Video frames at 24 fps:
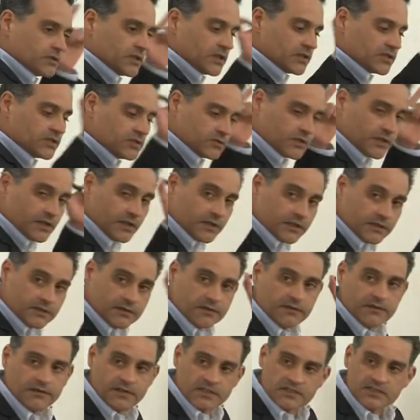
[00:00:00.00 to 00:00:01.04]
that you're
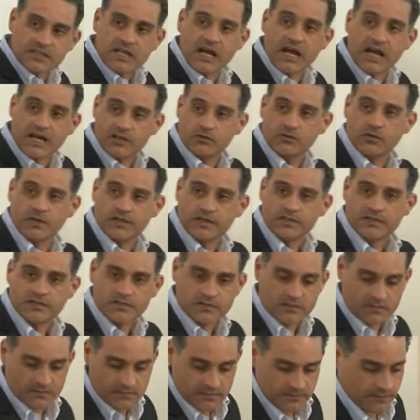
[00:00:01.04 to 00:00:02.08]
in these highways